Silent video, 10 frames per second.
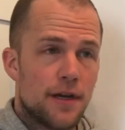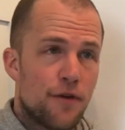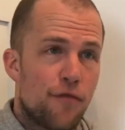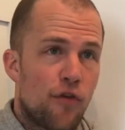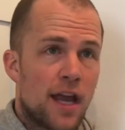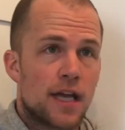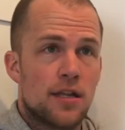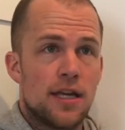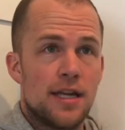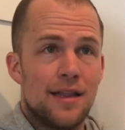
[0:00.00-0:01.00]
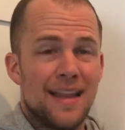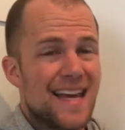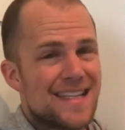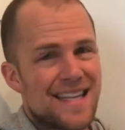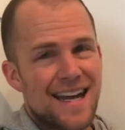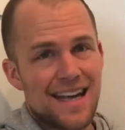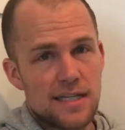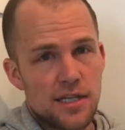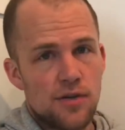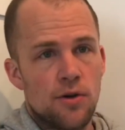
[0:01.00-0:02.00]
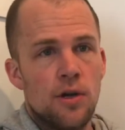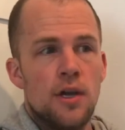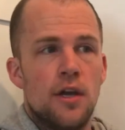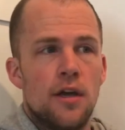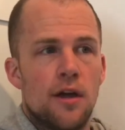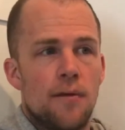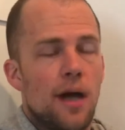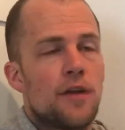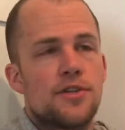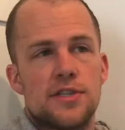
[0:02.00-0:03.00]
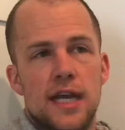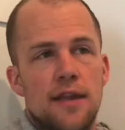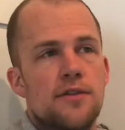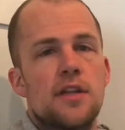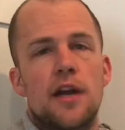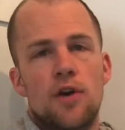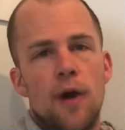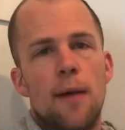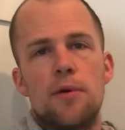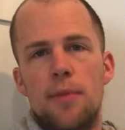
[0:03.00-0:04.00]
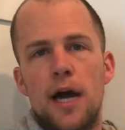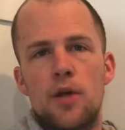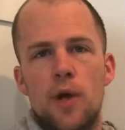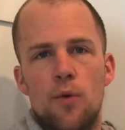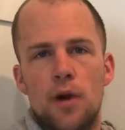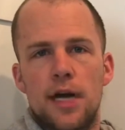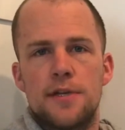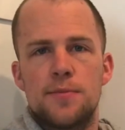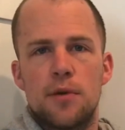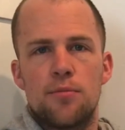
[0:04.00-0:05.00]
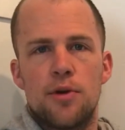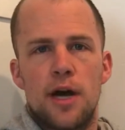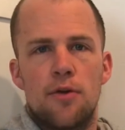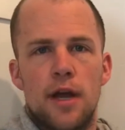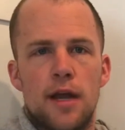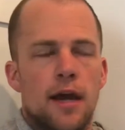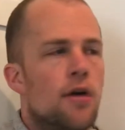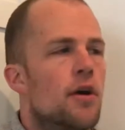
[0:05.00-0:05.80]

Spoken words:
frankly, less than ideal, I'll just say it, there's a lot of crappy bodyweight workouts being put out right now.